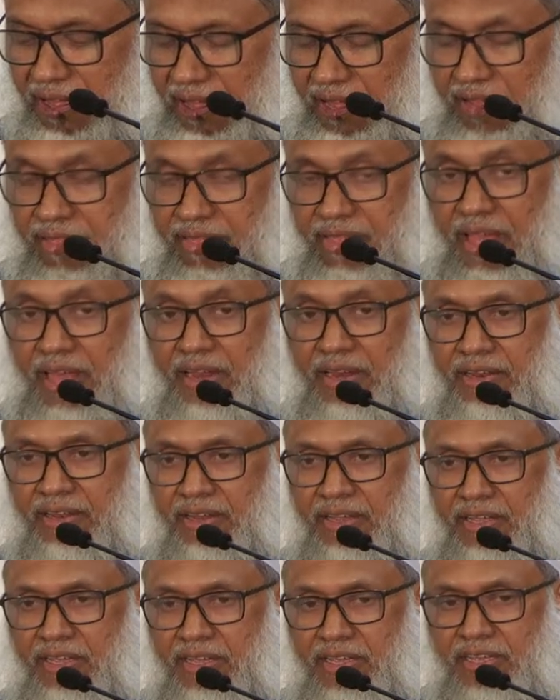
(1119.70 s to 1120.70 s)
And then
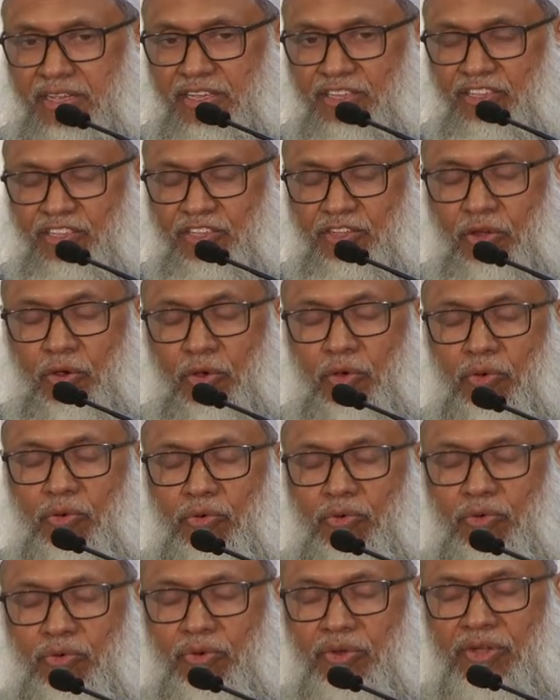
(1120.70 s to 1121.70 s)
he is
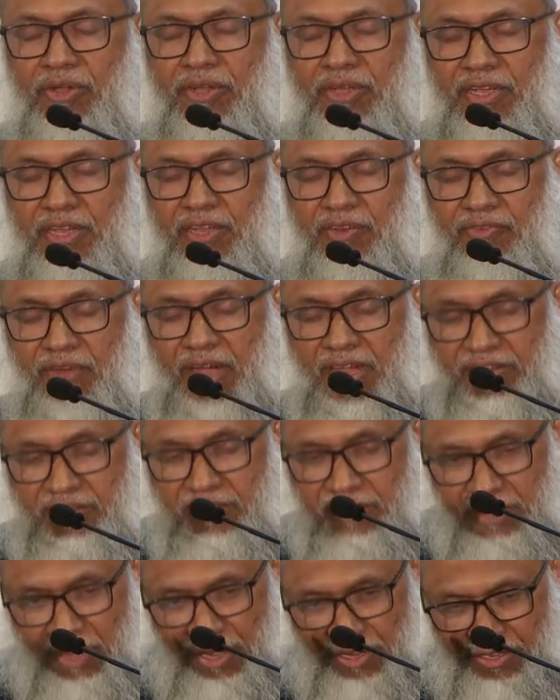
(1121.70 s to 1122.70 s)
so
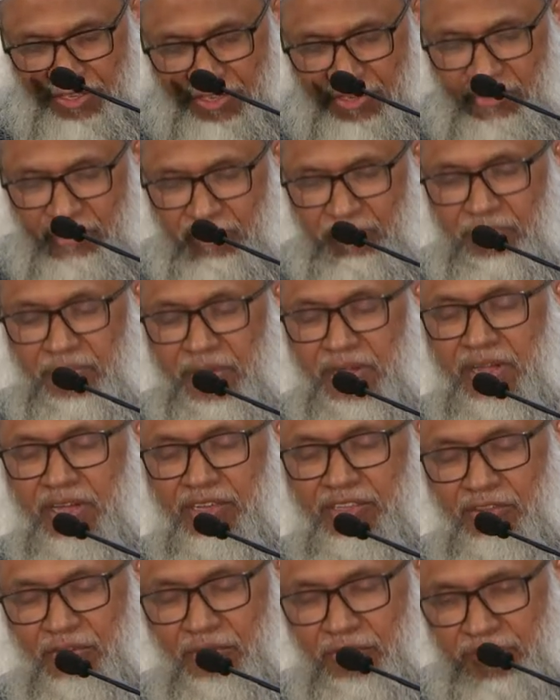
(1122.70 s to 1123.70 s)
inviting us to make
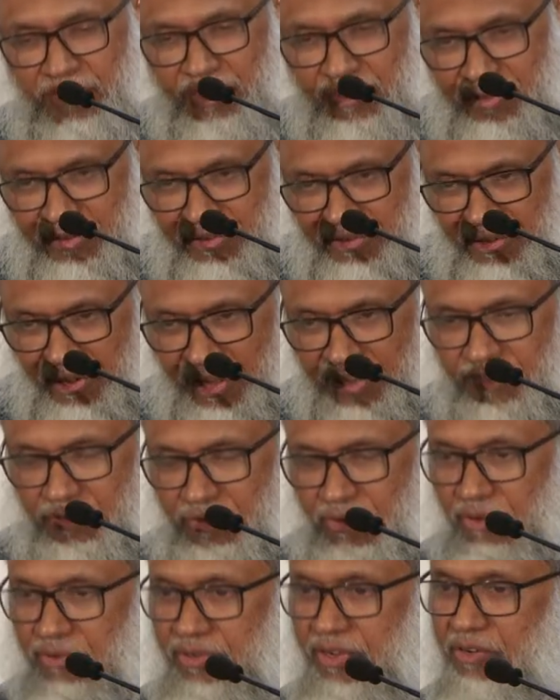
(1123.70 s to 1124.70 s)
us closer to us,
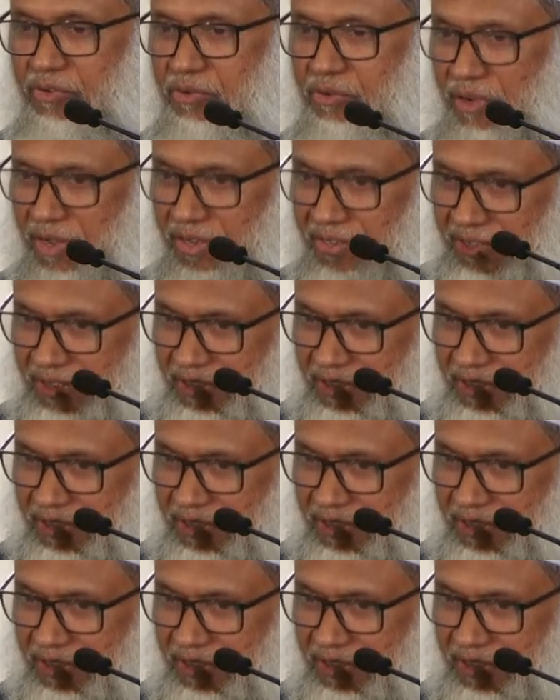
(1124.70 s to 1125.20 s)
closer to us.